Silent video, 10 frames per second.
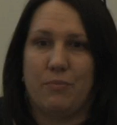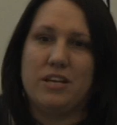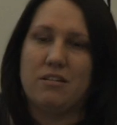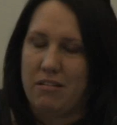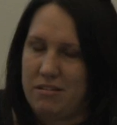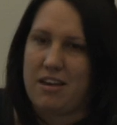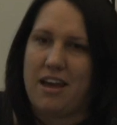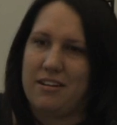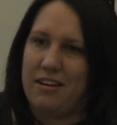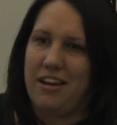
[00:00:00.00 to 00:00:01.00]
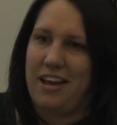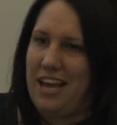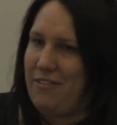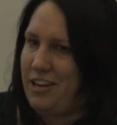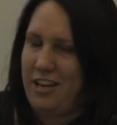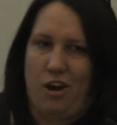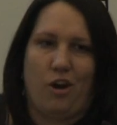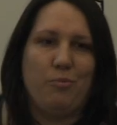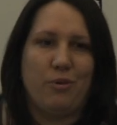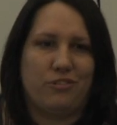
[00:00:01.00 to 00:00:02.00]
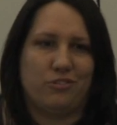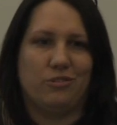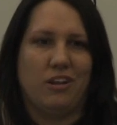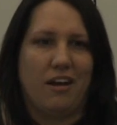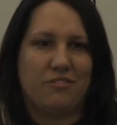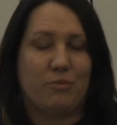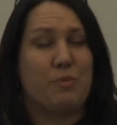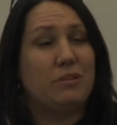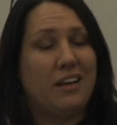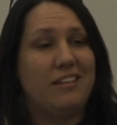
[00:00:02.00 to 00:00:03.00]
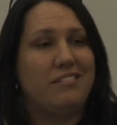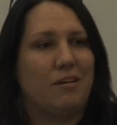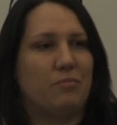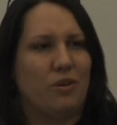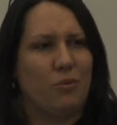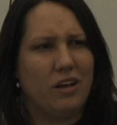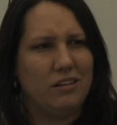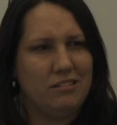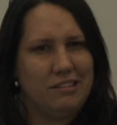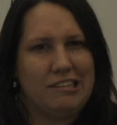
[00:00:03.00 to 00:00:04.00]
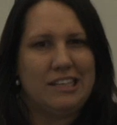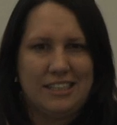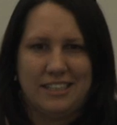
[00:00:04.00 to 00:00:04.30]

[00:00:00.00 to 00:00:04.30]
And we know that even in our own personal lives, if we plan something well,